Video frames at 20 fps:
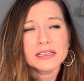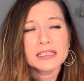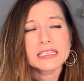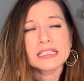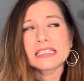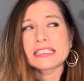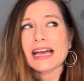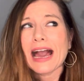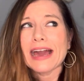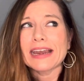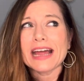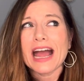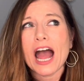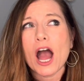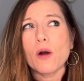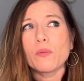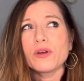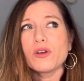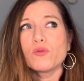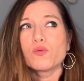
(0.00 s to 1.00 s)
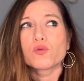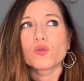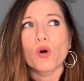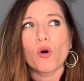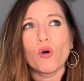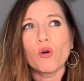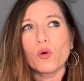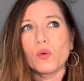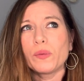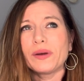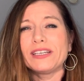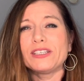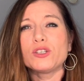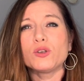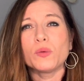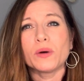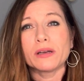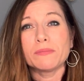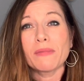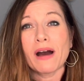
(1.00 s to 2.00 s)
This is kind of how we roll when we do
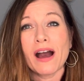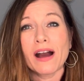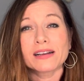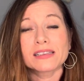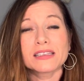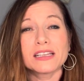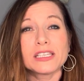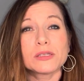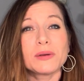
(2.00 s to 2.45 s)
unboxings.